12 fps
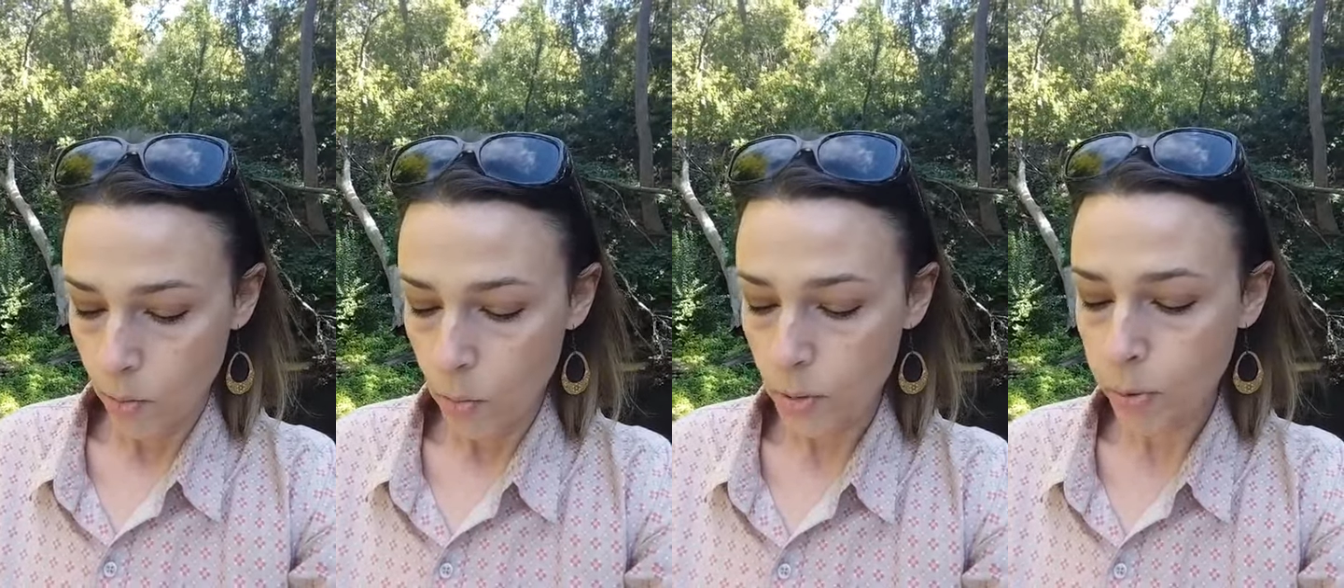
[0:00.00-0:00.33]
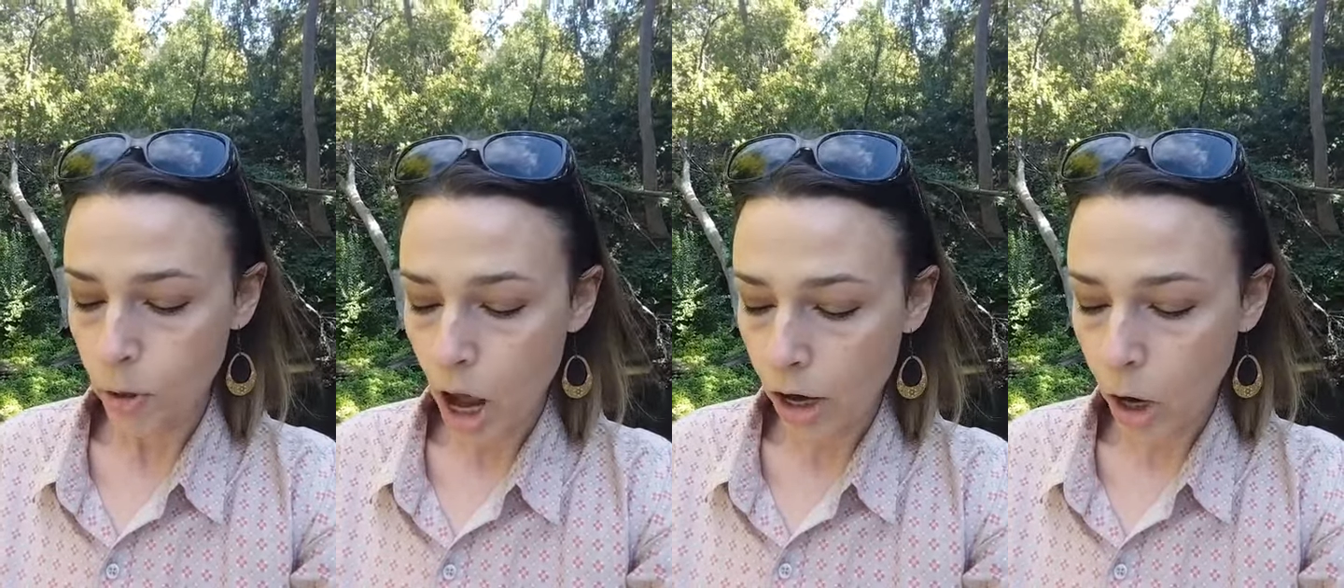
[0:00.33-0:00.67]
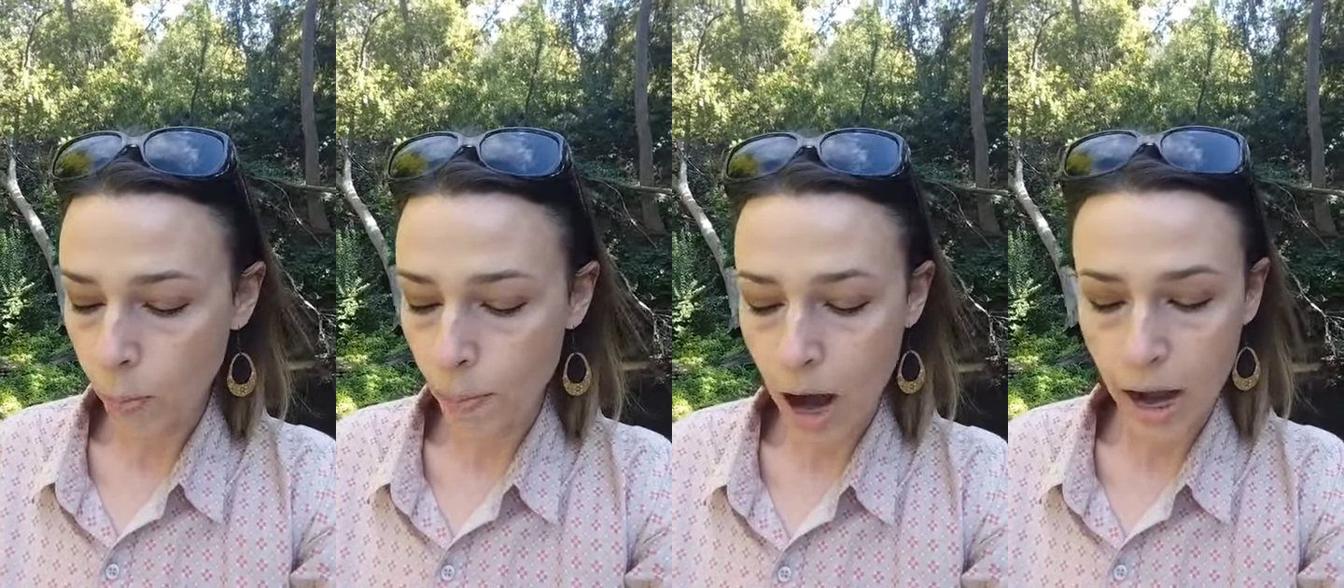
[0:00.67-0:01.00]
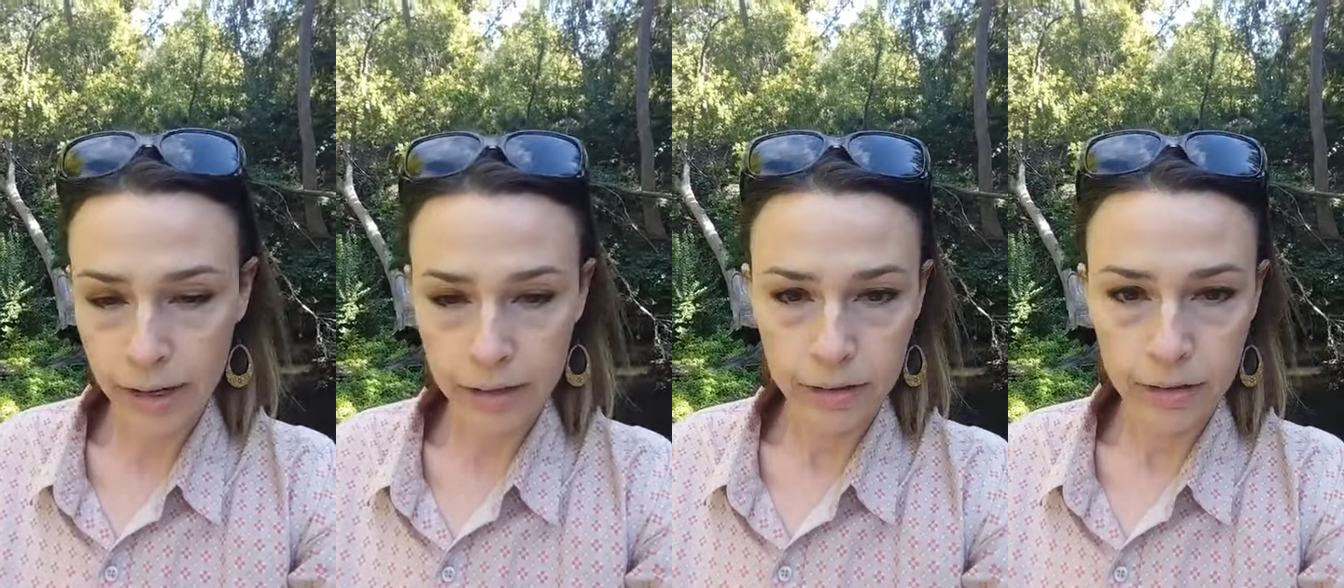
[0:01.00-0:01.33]
We blot our
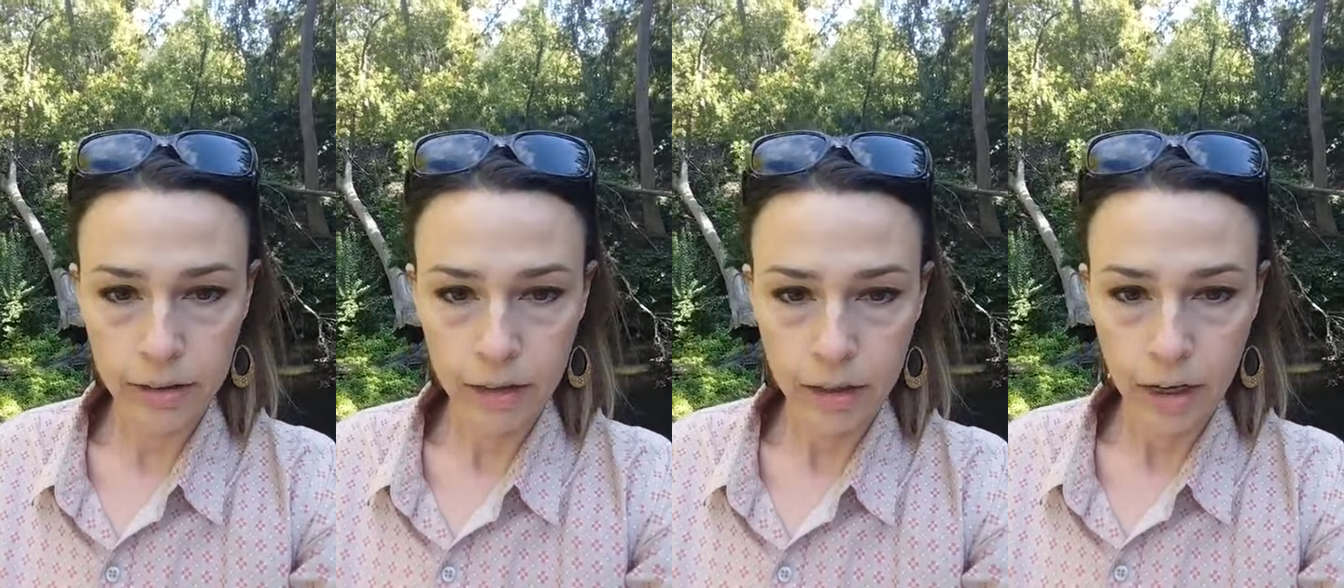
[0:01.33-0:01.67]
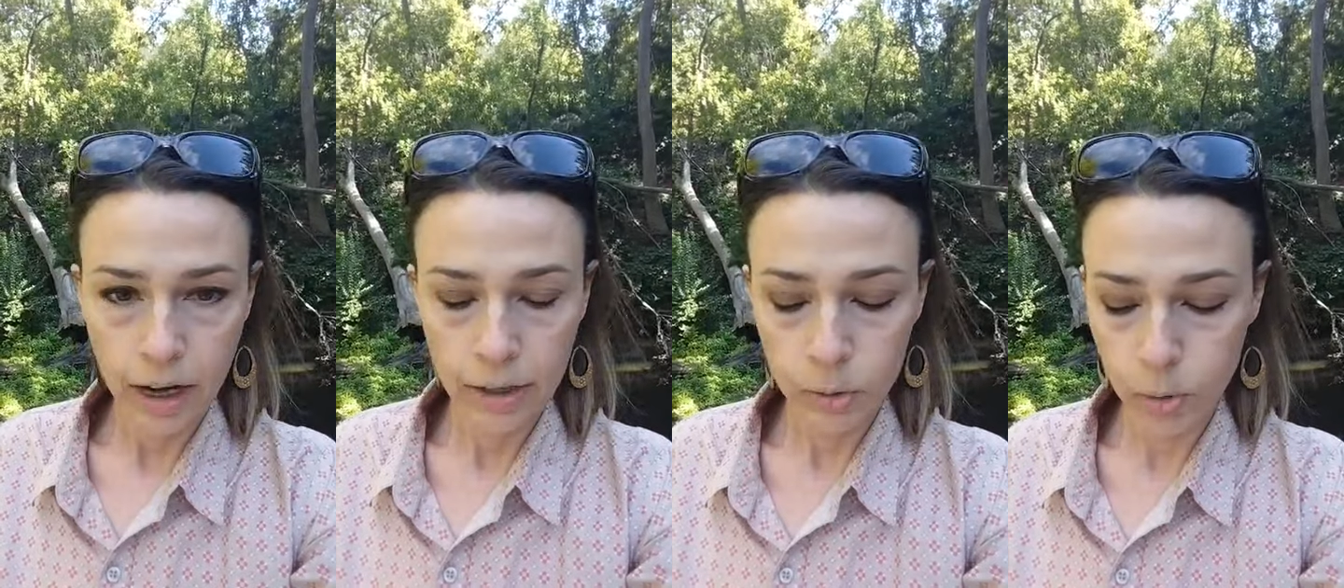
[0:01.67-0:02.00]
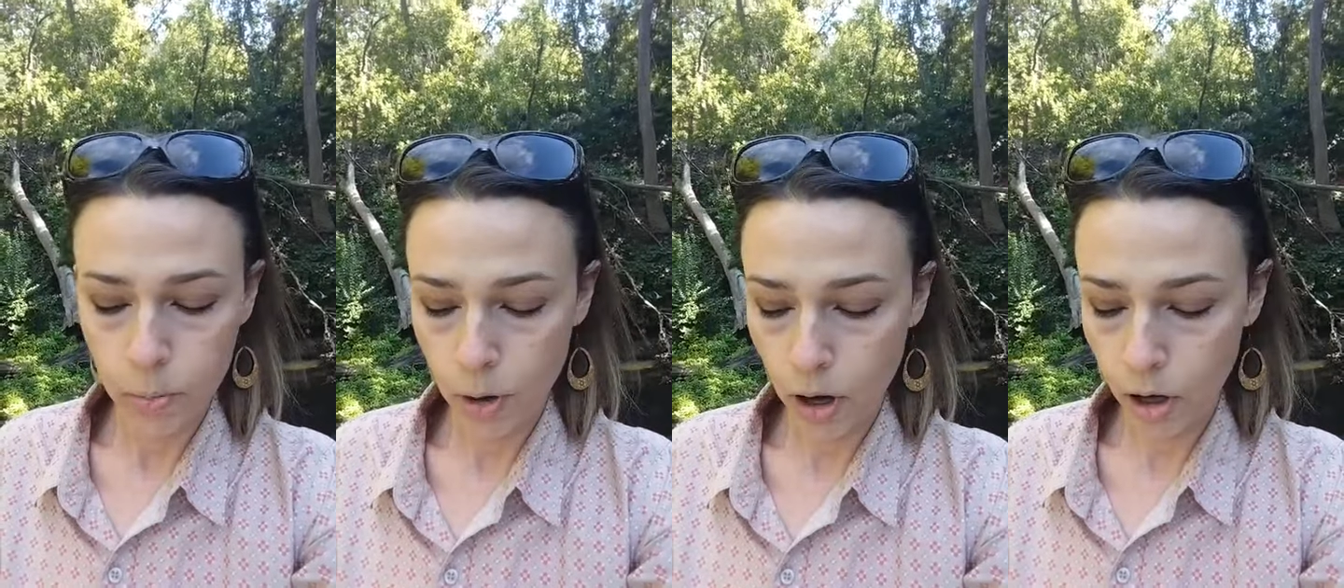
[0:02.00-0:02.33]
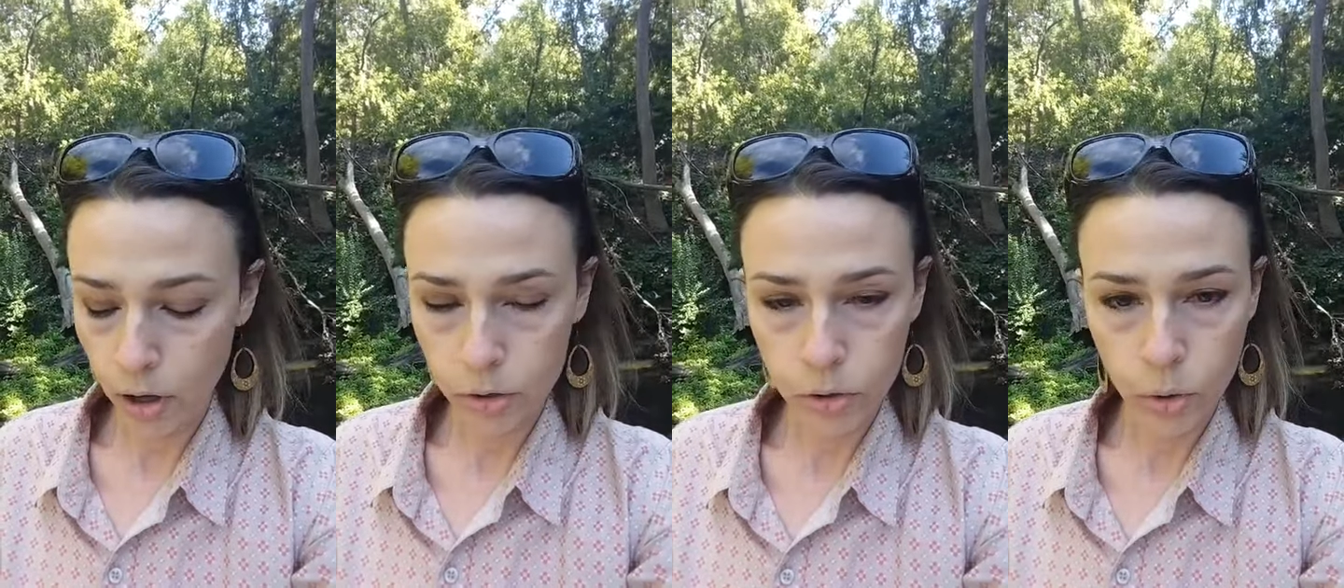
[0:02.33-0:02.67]
minds as we
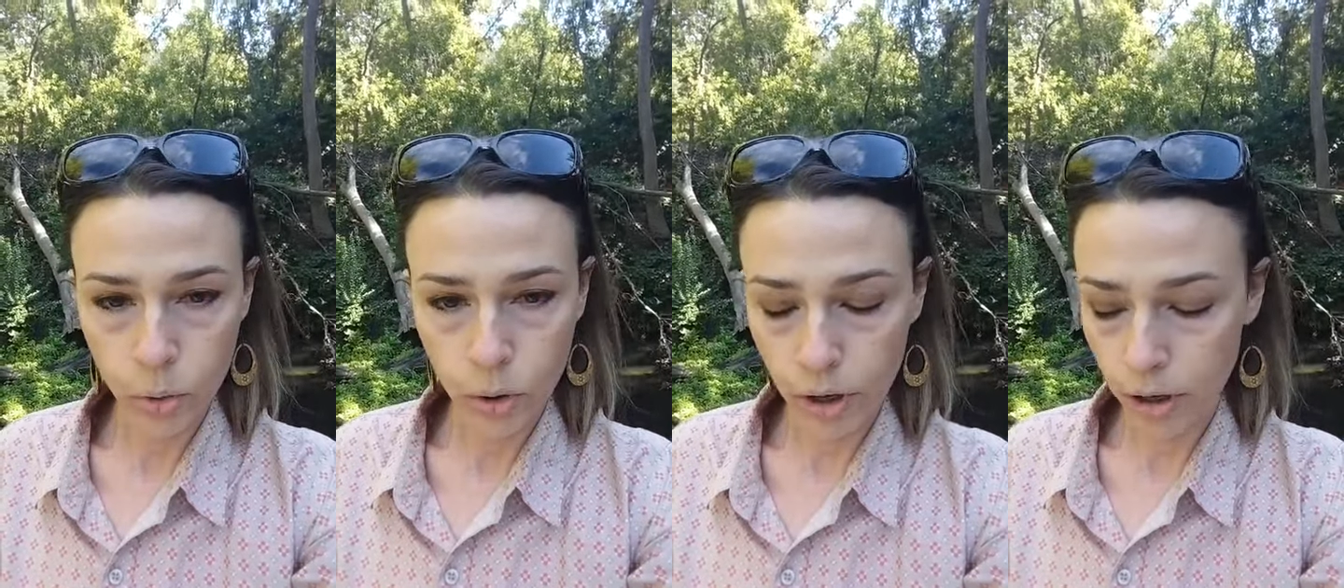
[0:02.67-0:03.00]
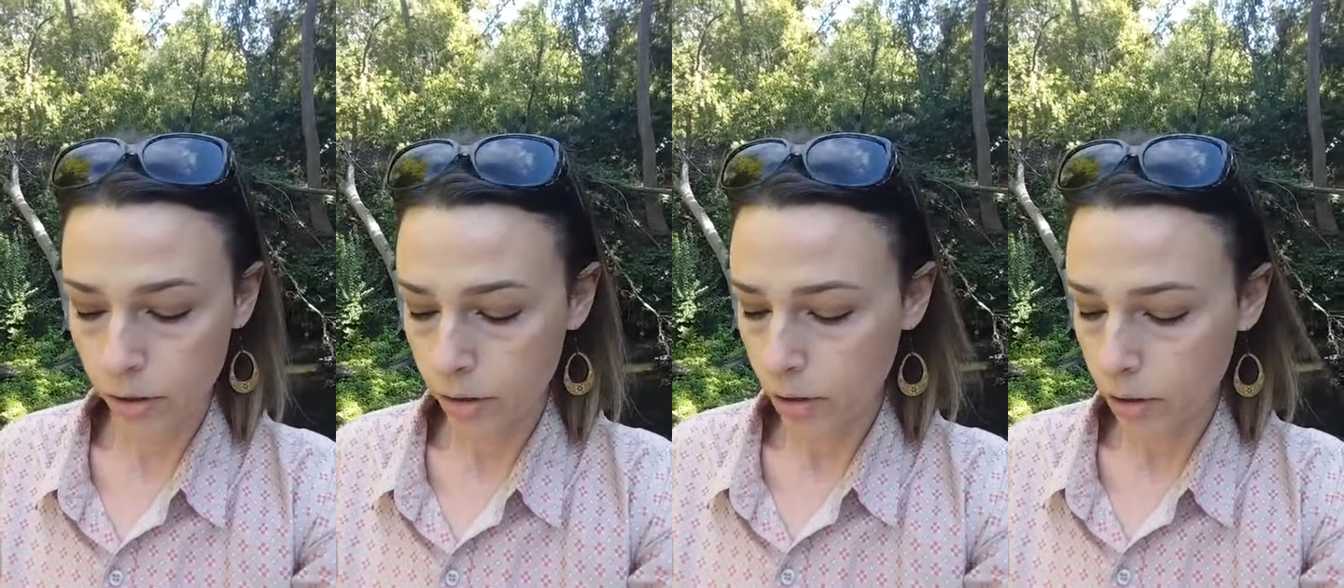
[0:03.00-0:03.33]
bar a door